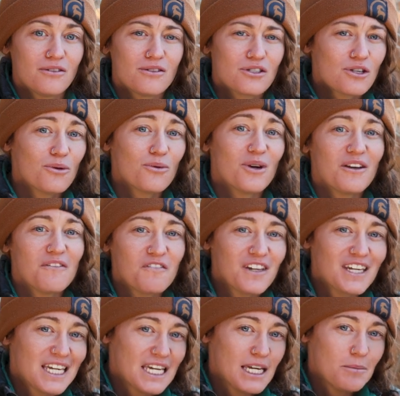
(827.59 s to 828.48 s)
So
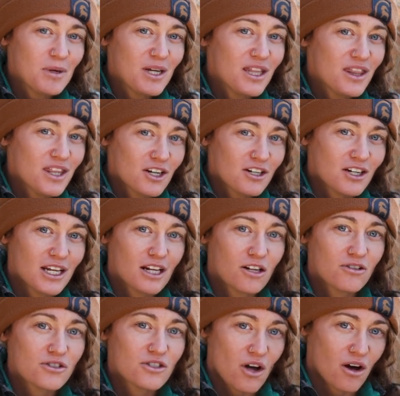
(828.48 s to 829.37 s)
if keeping their
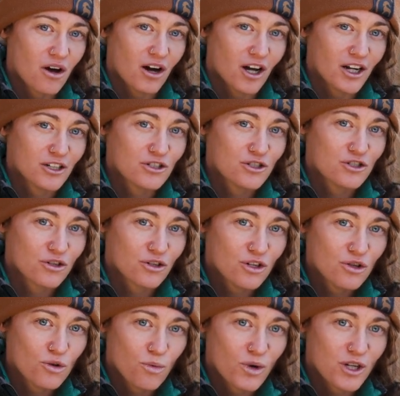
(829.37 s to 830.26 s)
needles on
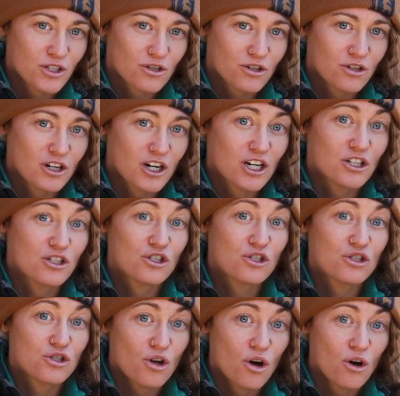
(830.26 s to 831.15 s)
during the winter is
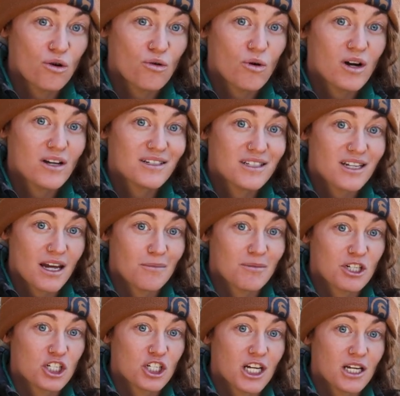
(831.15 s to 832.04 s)
so
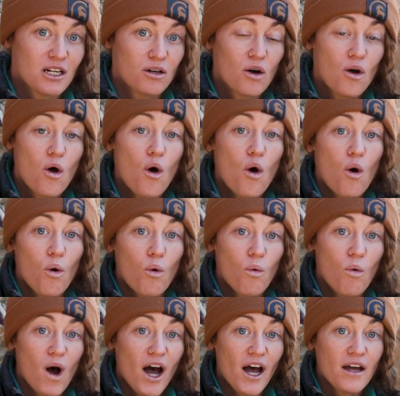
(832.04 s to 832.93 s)
damaging,
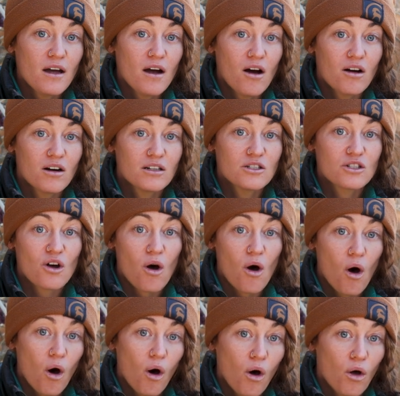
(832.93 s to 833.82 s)
why aren't
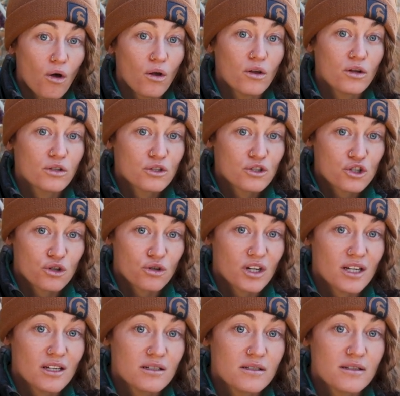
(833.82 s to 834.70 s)
all
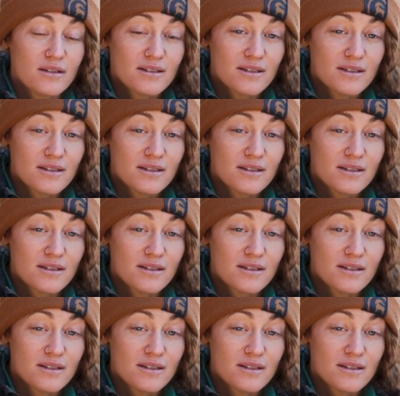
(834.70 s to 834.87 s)
trees